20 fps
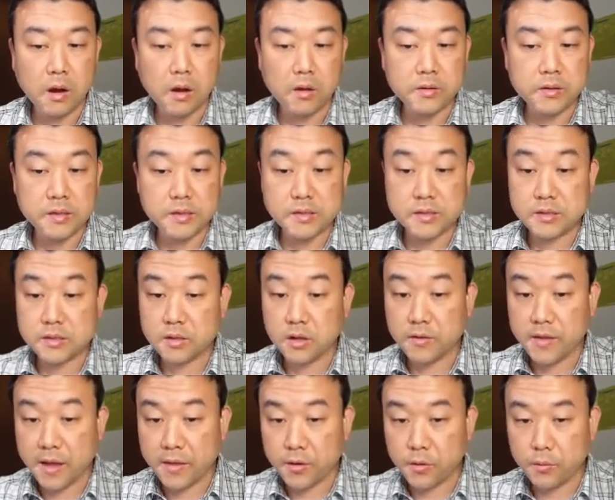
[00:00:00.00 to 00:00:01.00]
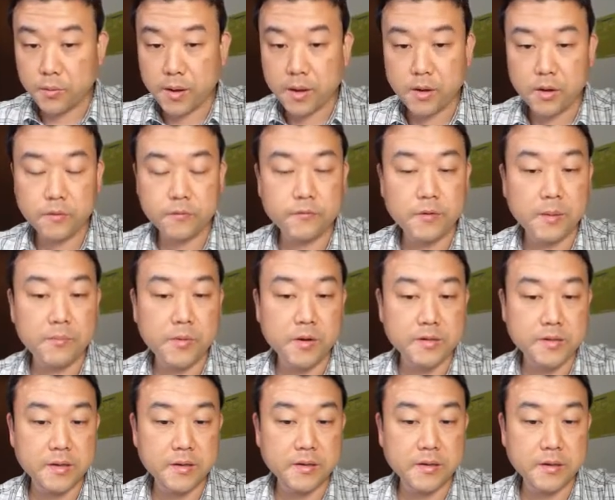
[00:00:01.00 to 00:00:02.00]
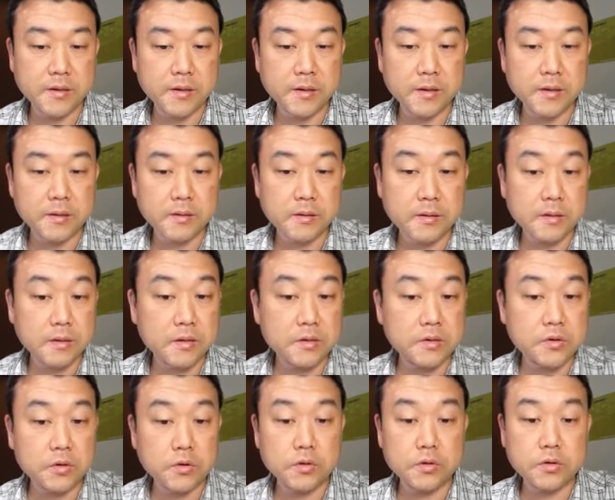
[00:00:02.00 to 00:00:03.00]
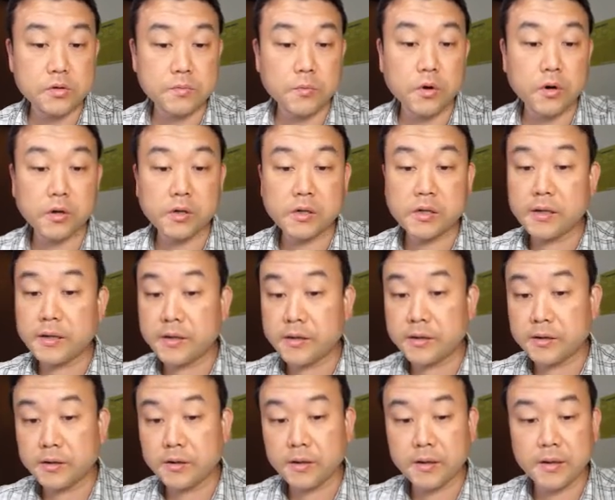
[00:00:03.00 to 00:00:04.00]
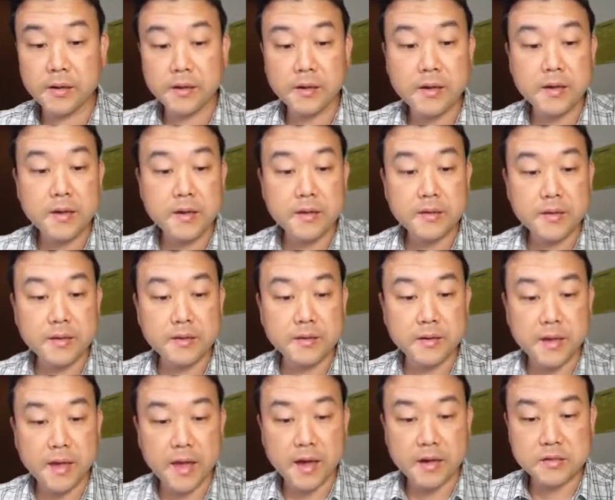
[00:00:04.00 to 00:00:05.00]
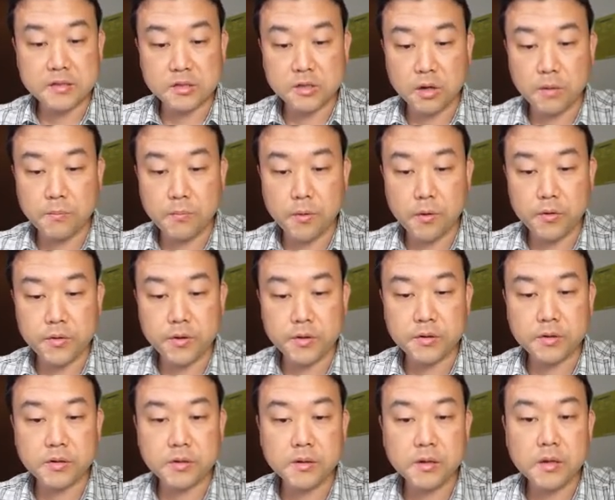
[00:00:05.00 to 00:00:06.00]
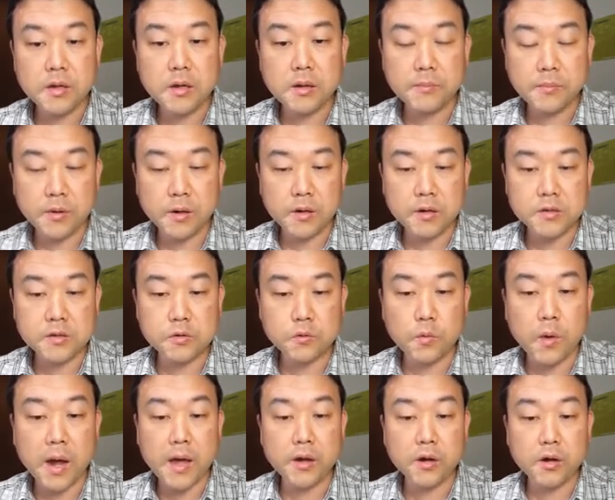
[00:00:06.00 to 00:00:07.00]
This is another way of representing it. It shows more clearly that the x component plus y